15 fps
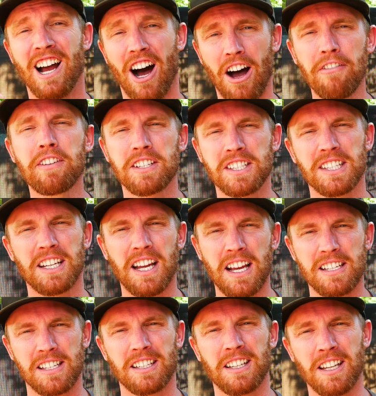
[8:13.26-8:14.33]
Obviously, it
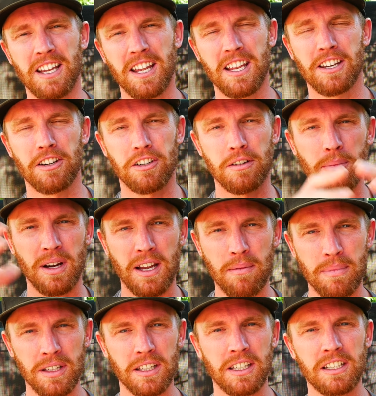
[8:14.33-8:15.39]
hasn't hindered my
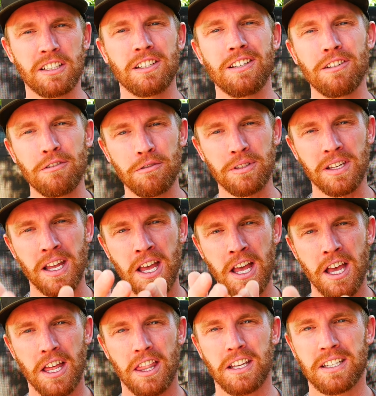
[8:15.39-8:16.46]
ability to use
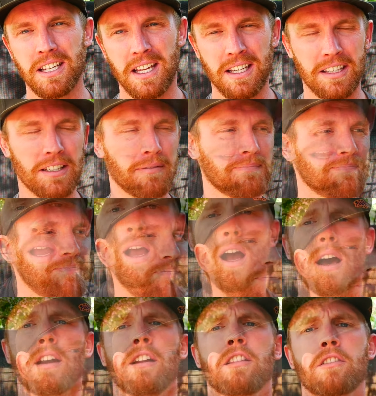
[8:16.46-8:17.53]
the tent.
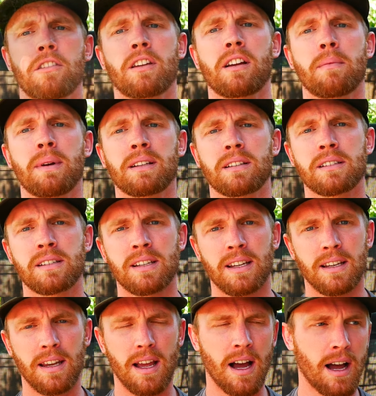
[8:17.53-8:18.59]
Another thing about this
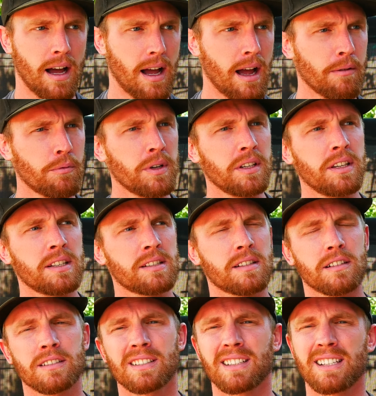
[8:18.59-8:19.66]
tent, I wouldn't
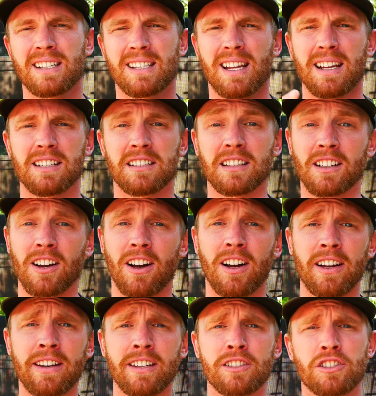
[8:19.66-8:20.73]
necessarily say it's a
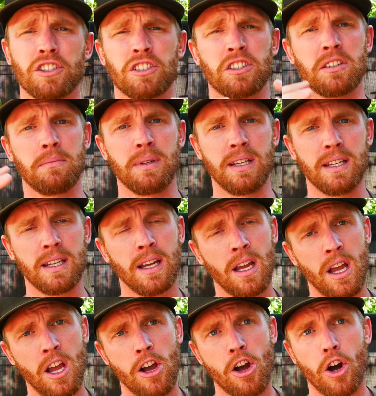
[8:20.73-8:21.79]
con, it's just to be
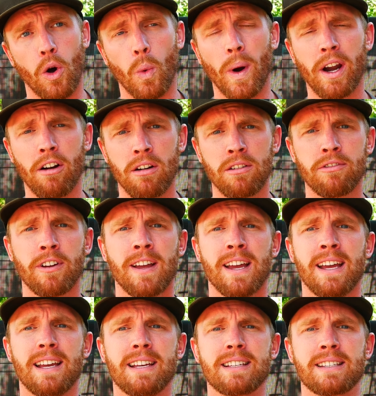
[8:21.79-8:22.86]
aware of,
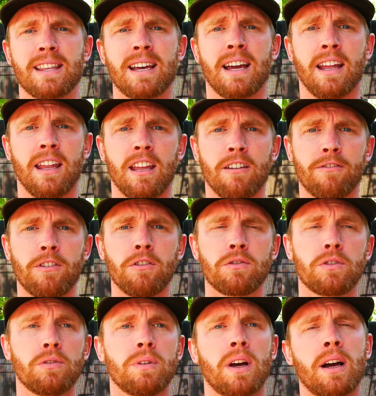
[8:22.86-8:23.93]
is that if you
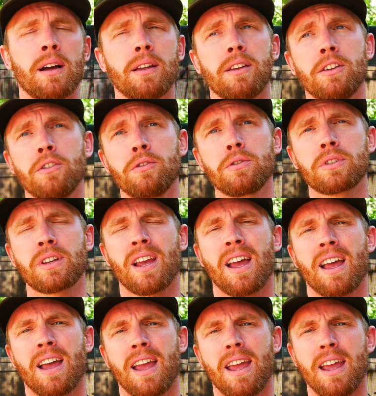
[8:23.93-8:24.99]
do not use
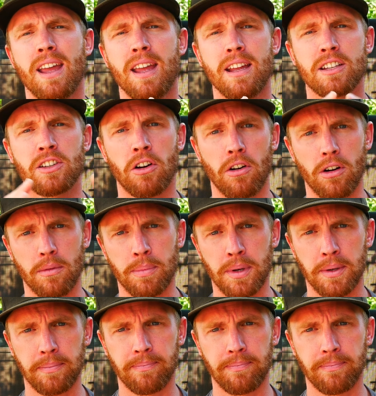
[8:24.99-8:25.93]
a tarp